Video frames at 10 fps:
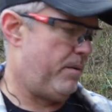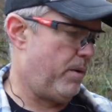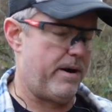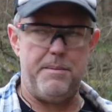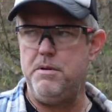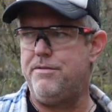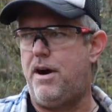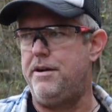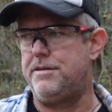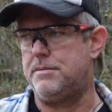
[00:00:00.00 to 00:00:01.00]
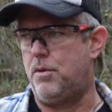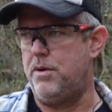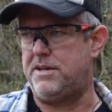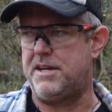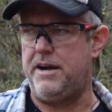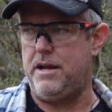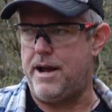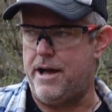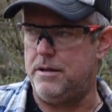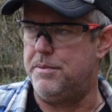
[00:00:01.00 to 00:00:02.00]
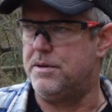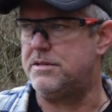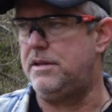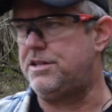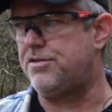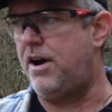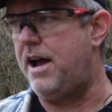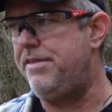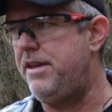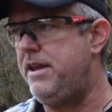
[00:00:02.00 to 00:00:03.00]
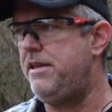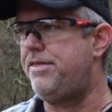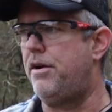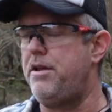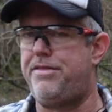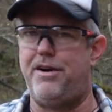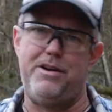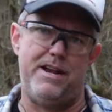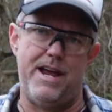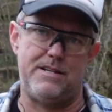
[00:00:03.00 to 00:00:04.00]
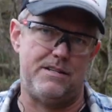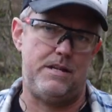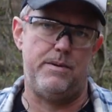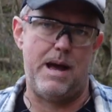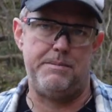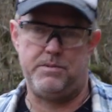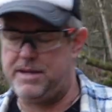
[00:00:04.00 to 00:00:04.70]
we're gonna move on to some more exciting calibers. Let's try the 30-30 next and see what happens with